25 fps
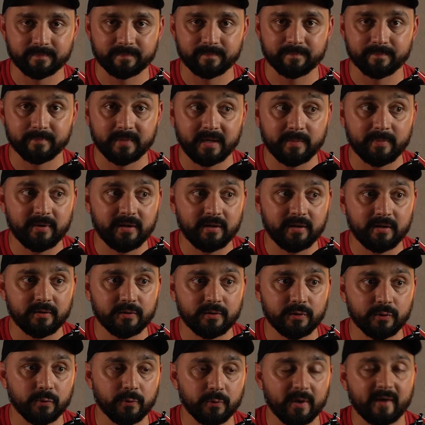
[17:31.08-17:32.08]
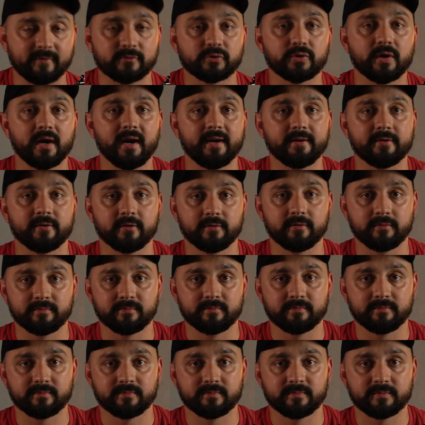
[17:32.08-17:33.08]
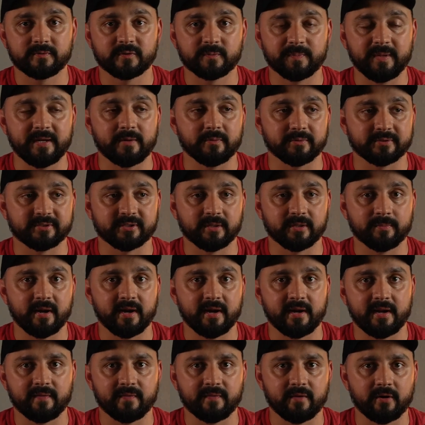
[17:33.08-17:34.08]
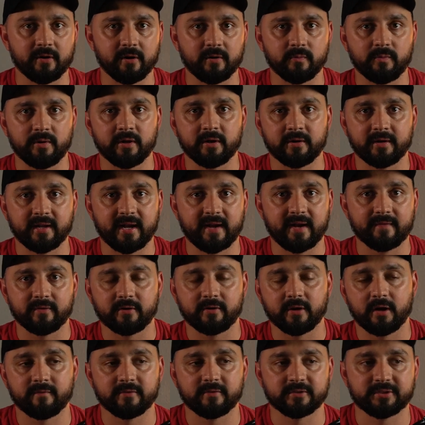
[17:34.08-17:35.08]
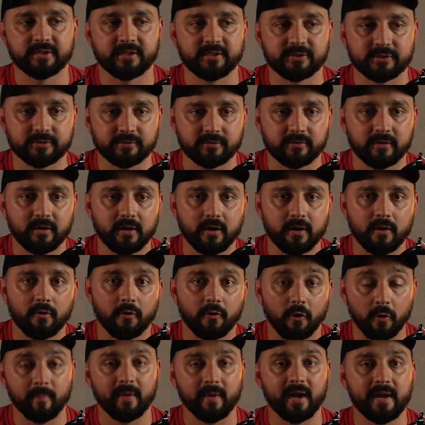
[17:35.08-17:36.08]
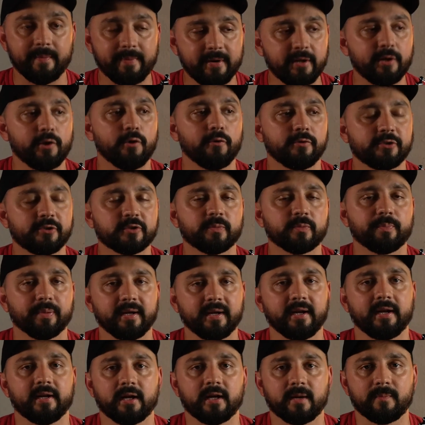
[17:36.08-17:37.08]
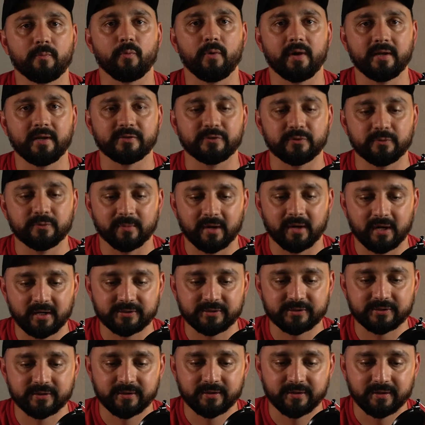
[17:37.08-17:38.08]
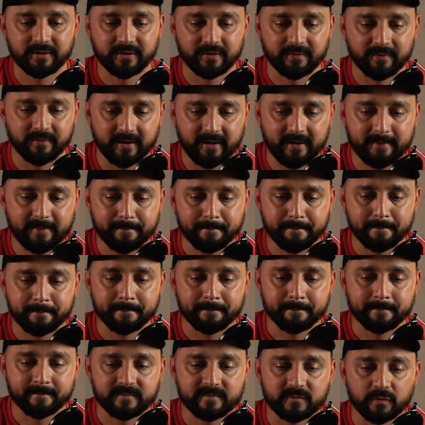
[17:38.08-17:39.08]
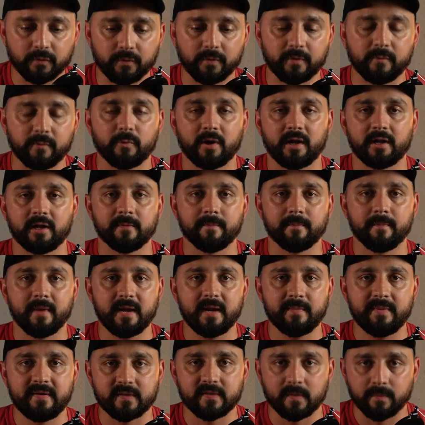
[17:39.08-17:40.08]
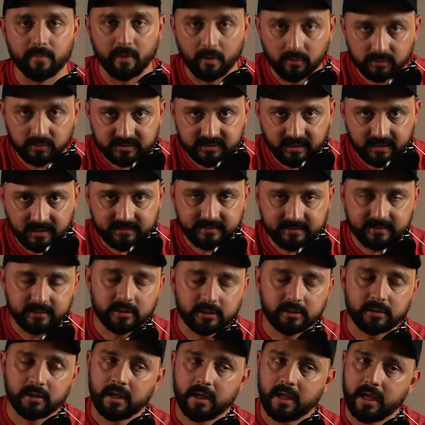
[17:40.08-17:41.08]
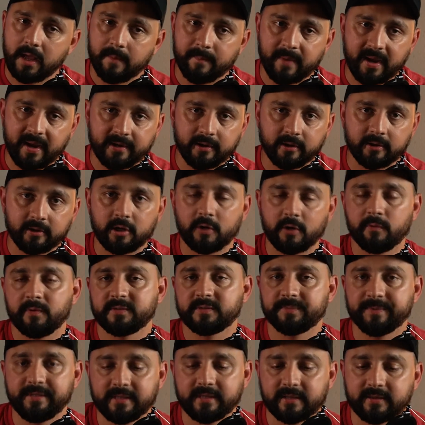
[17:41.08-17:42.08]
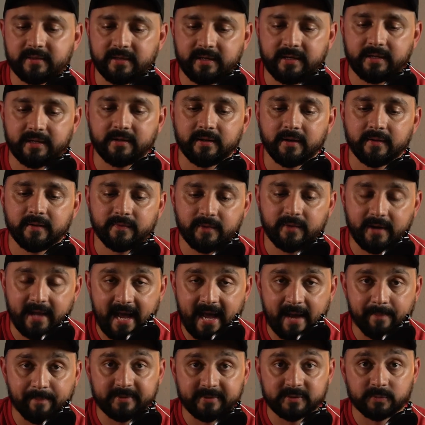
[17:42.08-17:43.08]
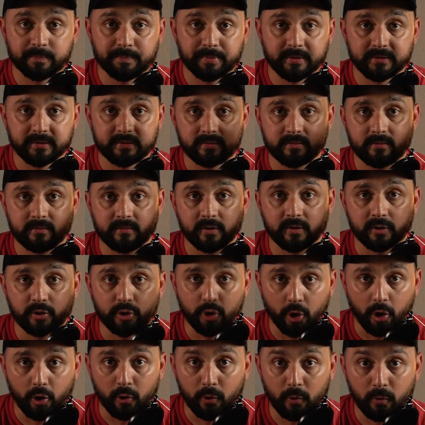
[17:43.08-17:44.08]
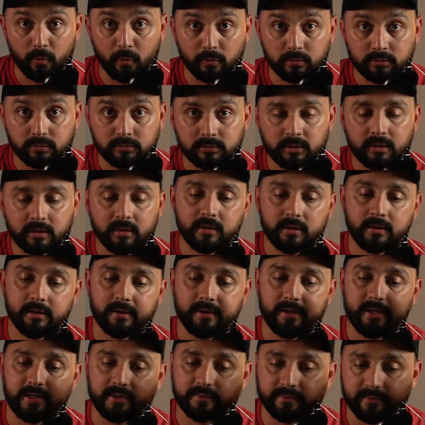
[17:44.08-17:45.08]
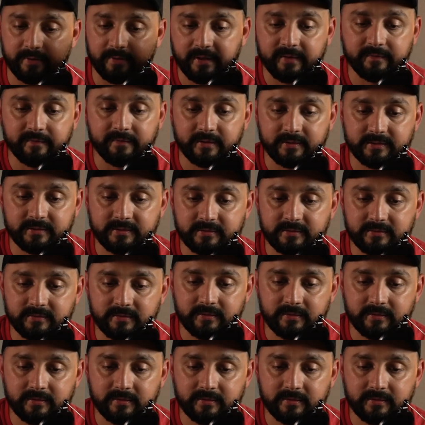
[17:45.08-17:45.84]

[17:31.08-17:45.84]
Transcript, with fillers: Maybe you have tried to speak with somebody and they're unwilling to have the conversation. Or maybe you just bring it up way too much, right? So while it may be the most ideal, it may not always be the thing that happens. But the goal is forgiveness.